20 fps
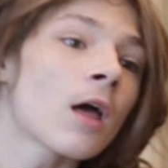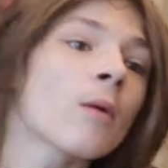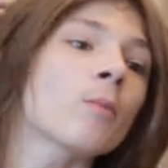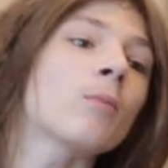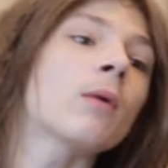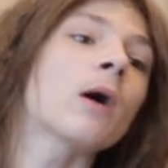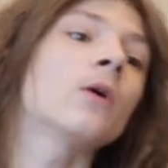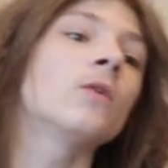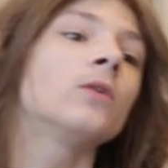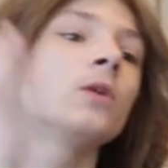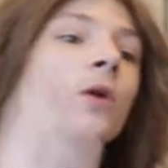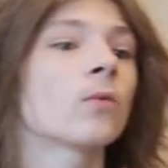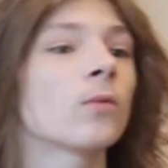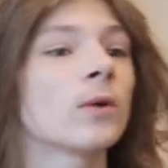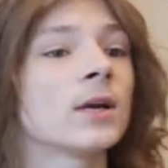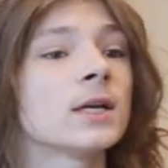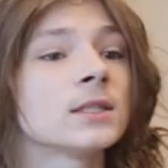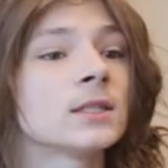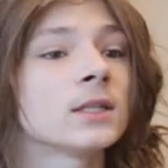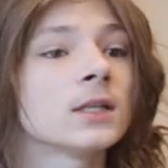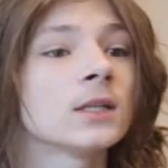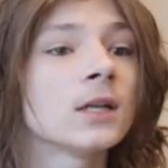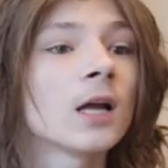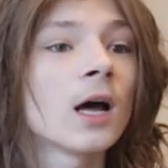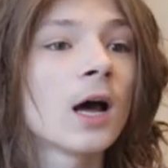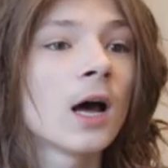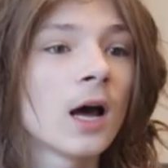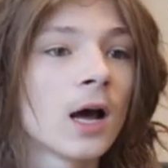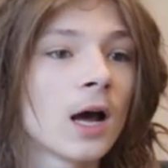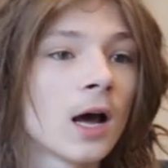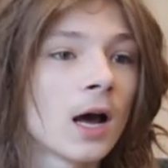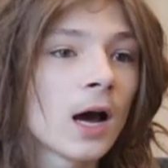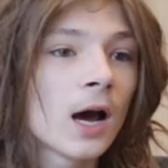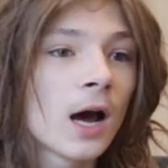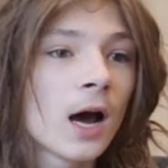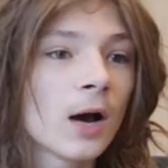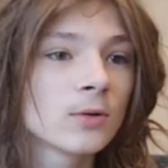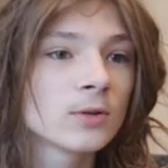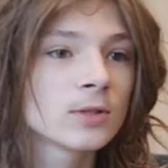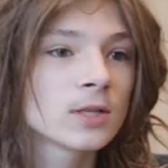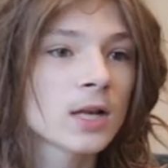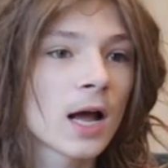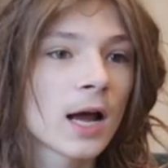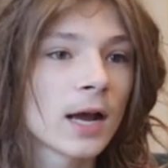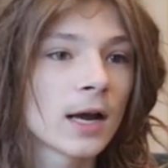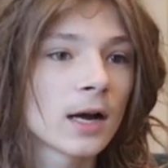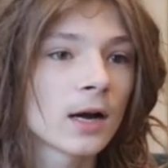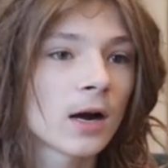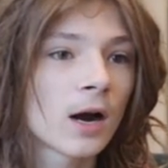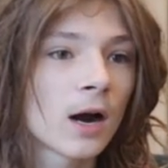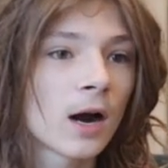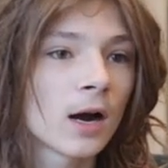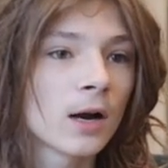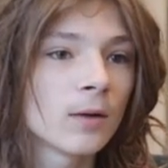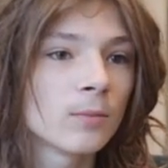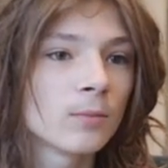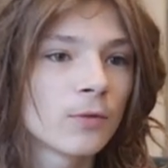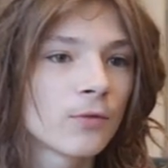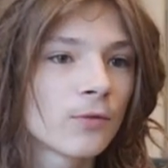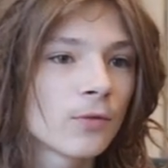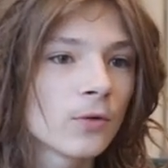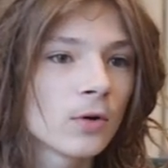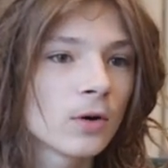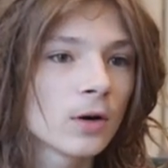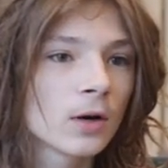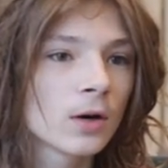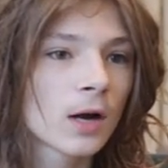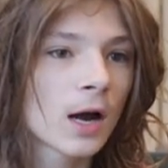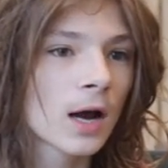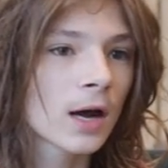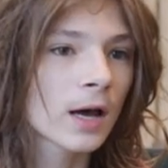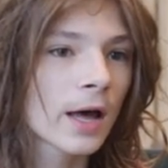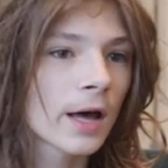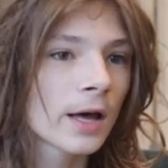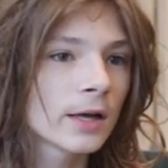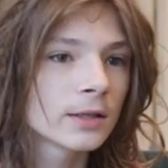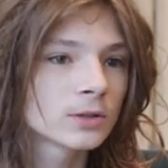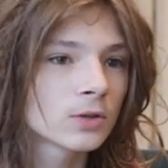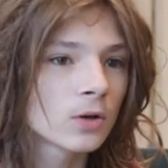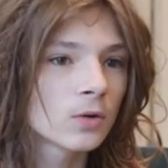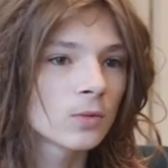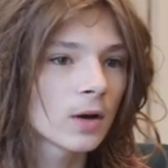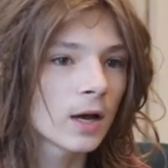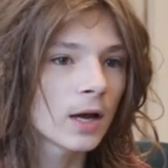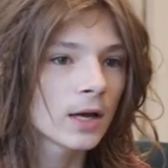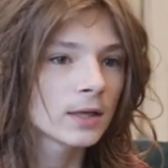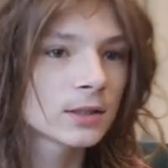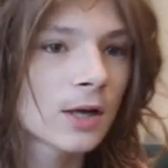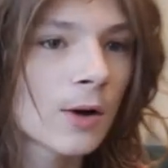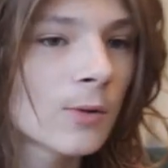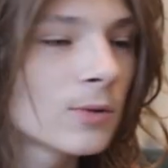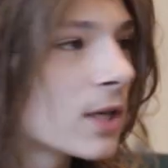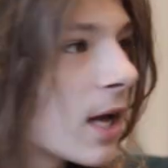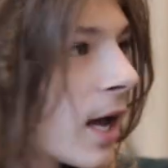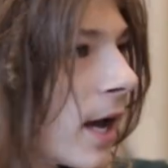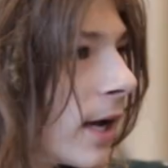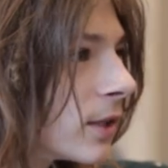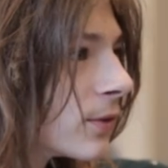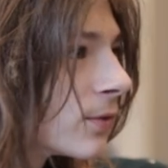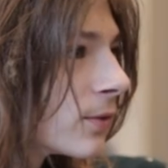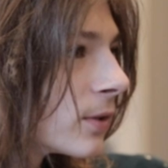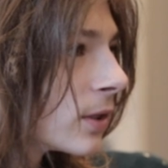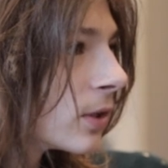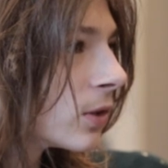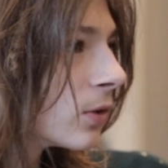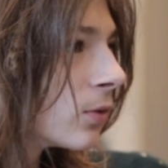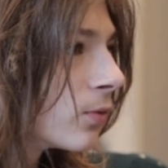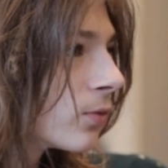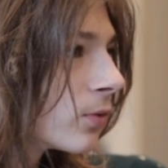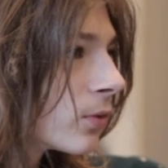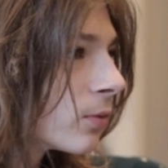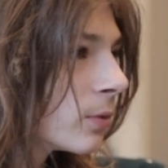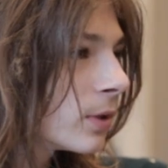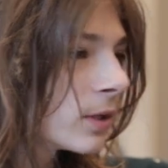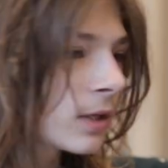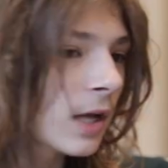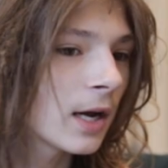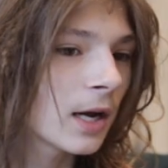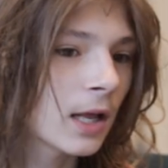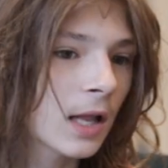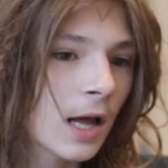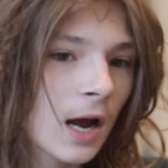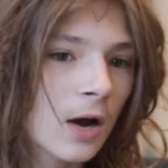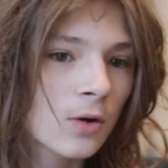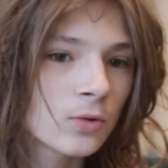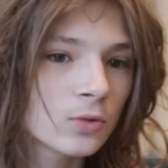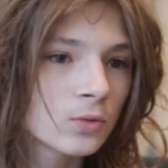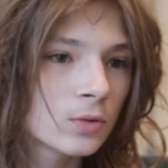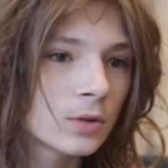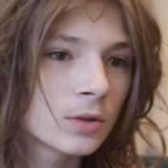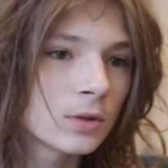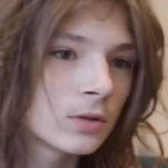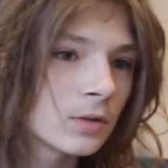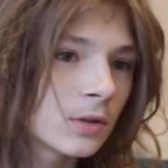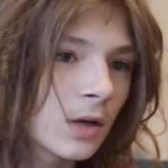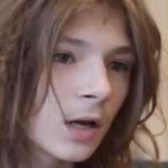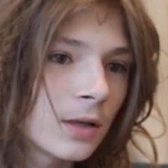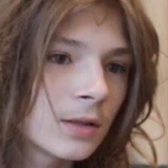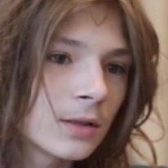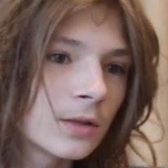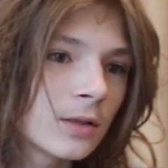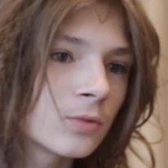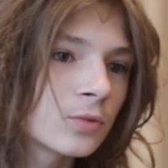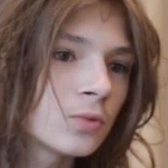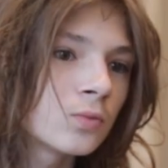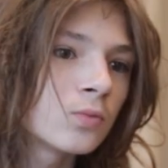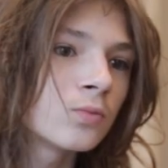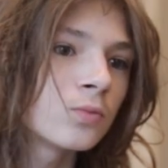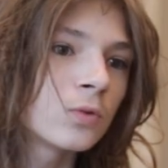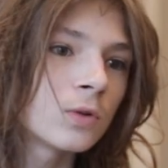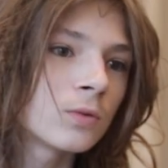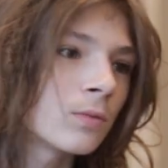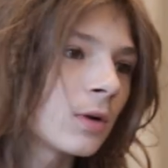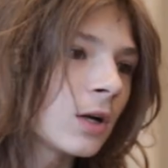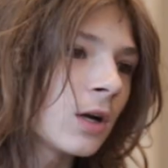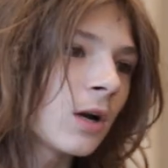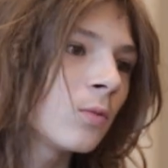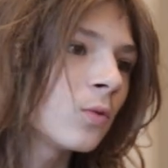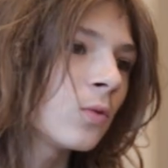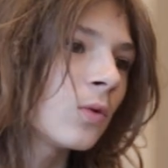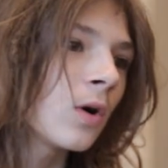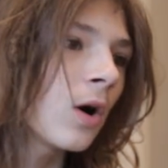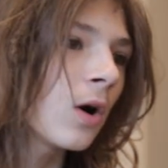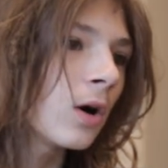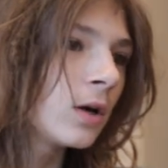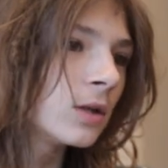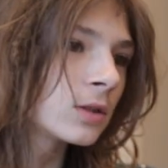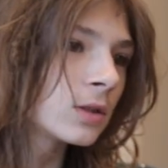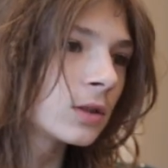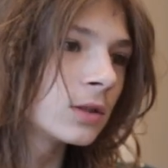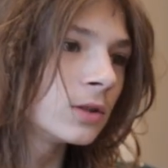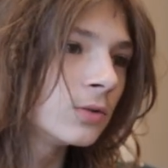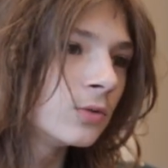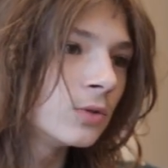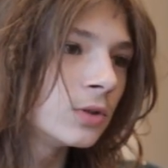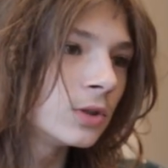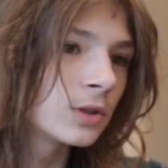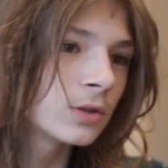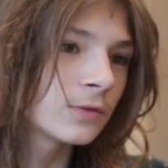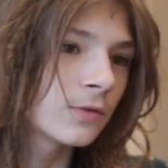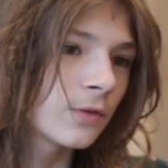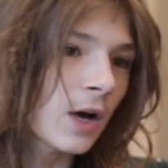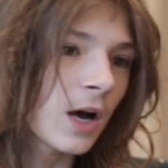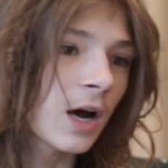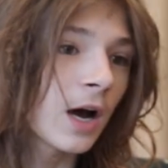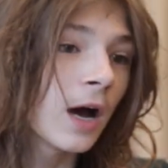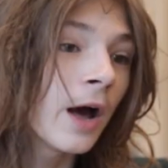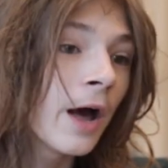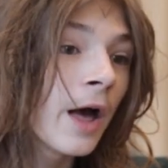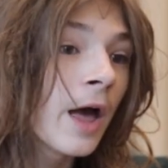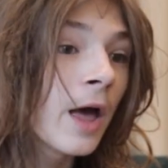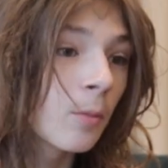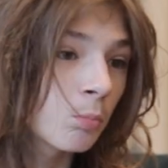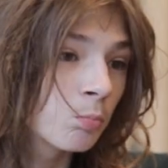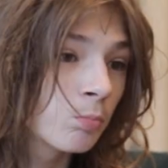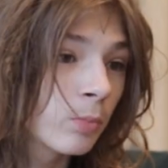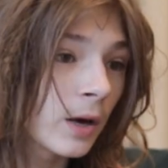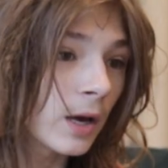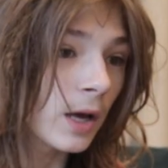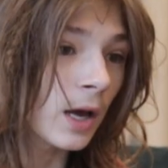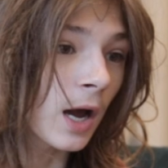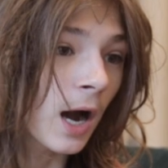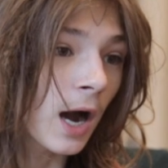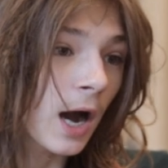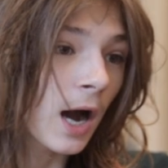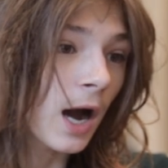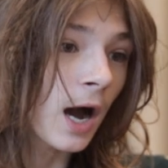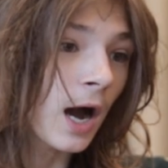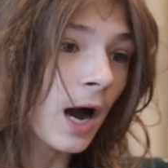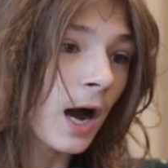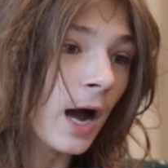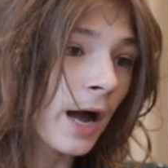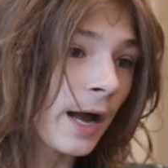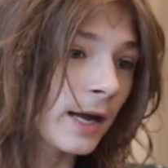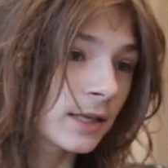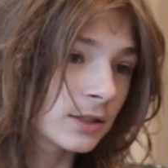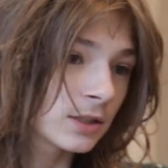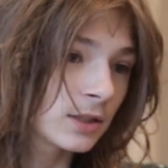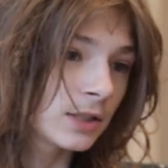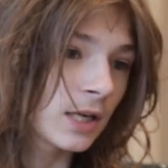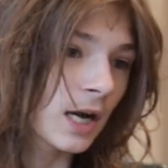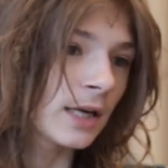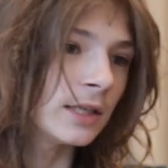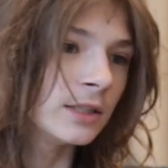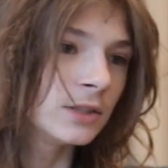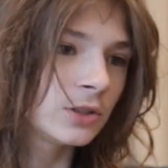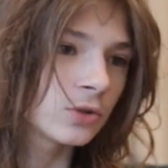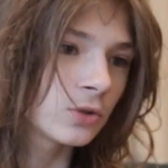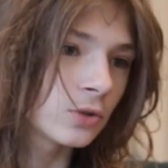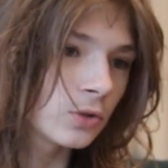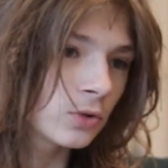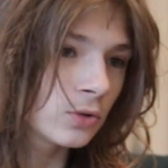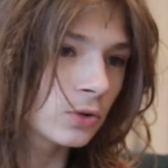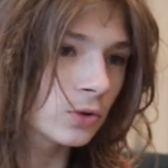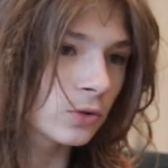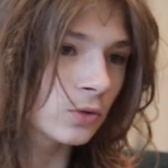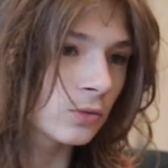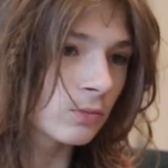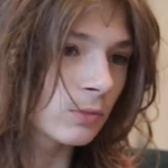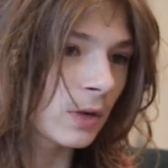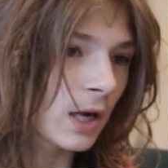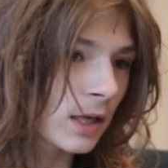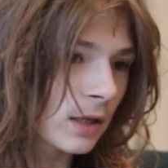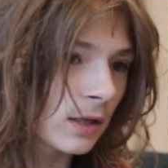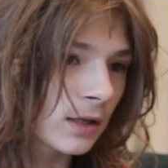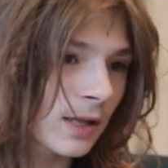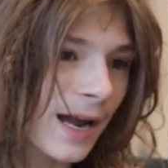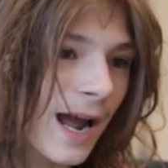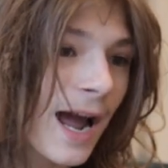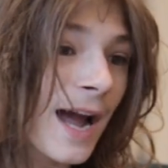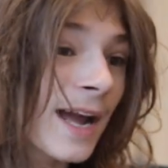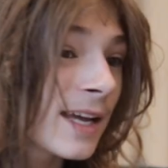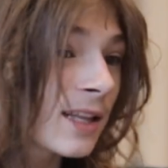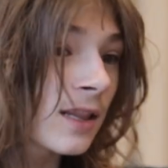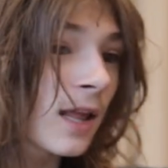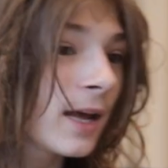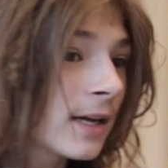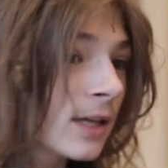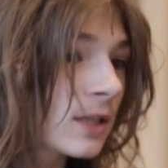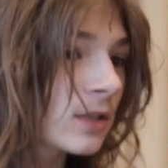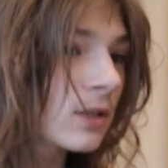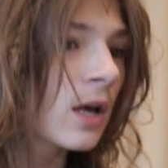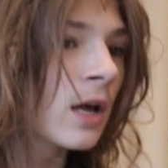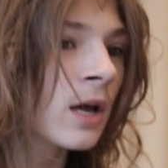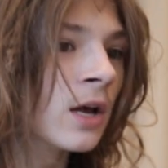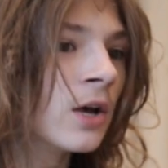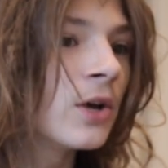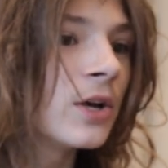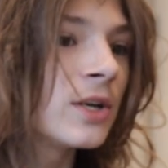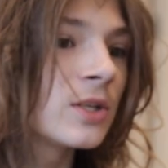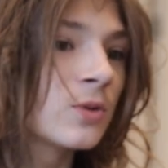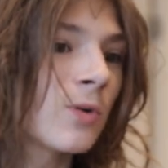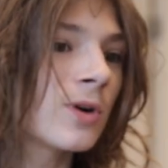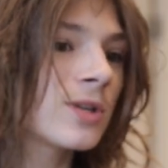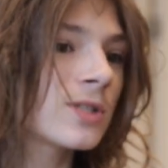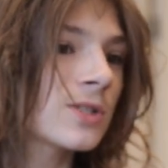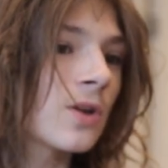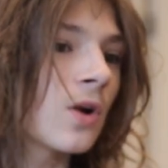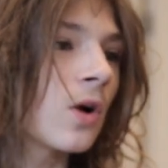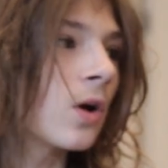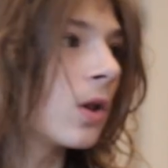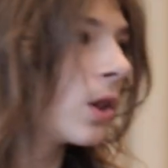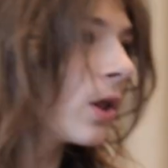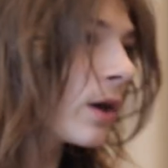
bro. The reason I was like, all right, before I got so my ex, I was an X fan. You feel me? Like, like I was one, like that was one of my number one artists because he was just fire. But I actually got introduced to him. Not like I ain't like it. His one song,